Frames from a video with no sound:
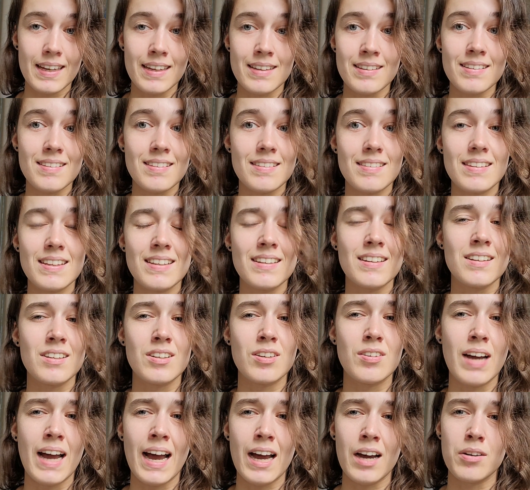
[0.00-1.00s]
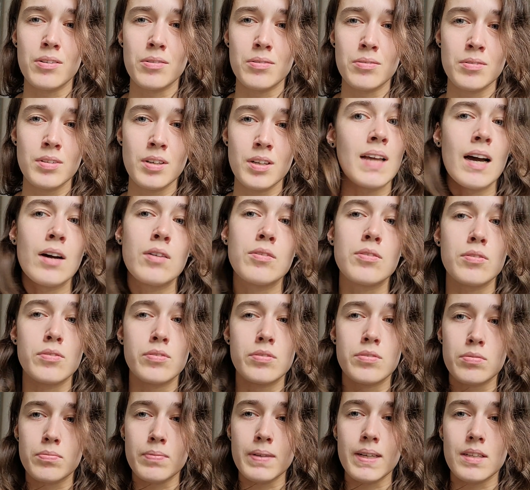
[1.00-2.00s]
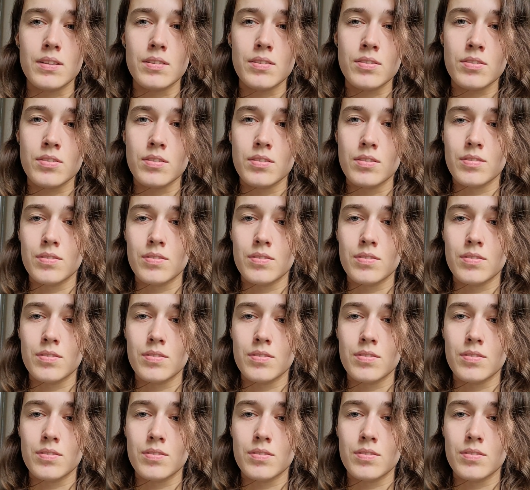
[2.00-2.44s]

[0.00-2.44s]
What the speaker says: I just didn't know how to switch.